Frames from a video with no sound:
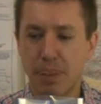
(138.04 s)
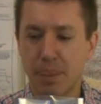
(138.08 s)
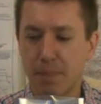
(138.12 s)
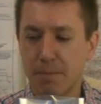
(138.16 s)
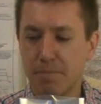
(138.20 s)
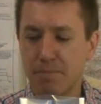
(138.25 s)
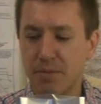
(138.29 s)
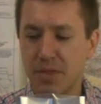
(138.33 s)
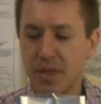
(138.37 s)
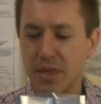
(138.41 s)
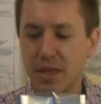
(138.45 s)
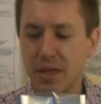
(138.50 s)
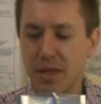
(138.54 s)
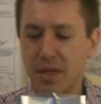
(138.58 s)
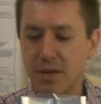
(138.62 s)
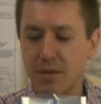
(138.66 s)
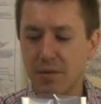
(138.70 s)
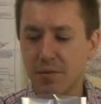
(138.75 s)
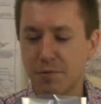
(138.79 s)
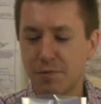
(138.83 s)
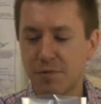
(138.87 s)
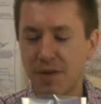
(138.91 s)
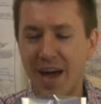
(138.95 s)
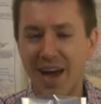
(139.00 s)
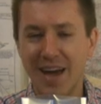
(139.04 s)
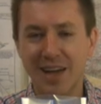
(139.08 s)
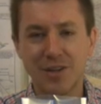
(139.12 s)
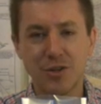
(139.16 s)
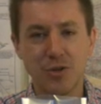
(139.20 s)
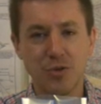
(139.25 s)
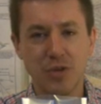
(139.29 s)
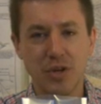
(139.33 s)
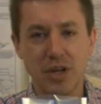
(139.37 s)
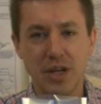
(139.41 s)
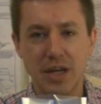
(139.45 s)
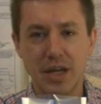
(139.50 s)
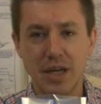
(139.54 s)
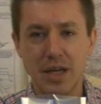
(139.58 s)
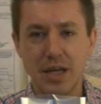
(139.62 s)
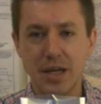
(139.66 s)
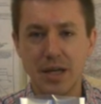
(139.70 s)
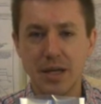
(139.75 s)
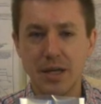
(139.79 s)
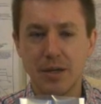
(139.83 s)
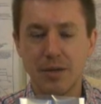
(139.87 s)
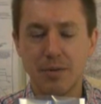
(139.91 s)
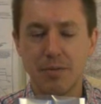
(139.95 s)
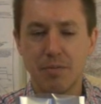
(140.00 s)
The factory,
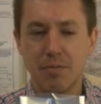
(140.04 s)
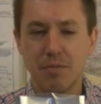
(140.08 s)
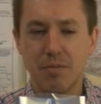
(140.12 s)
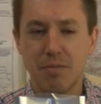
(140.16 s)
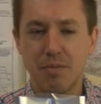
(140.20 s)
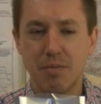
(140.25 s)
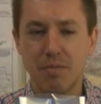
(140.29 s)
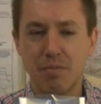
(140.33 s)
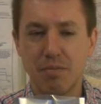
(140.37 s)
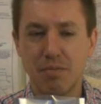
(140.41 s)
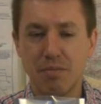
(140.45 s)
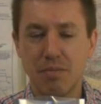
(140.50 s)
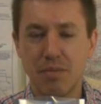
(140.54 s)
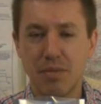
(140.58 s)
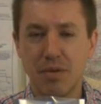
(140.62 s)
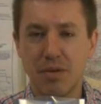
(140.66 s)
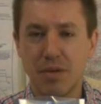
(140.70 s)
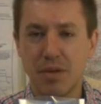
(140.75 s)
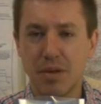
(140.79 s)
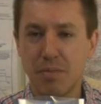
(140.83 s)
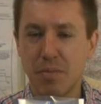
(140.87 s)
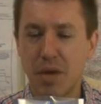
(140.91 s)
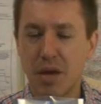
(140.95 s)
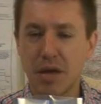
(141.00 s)
it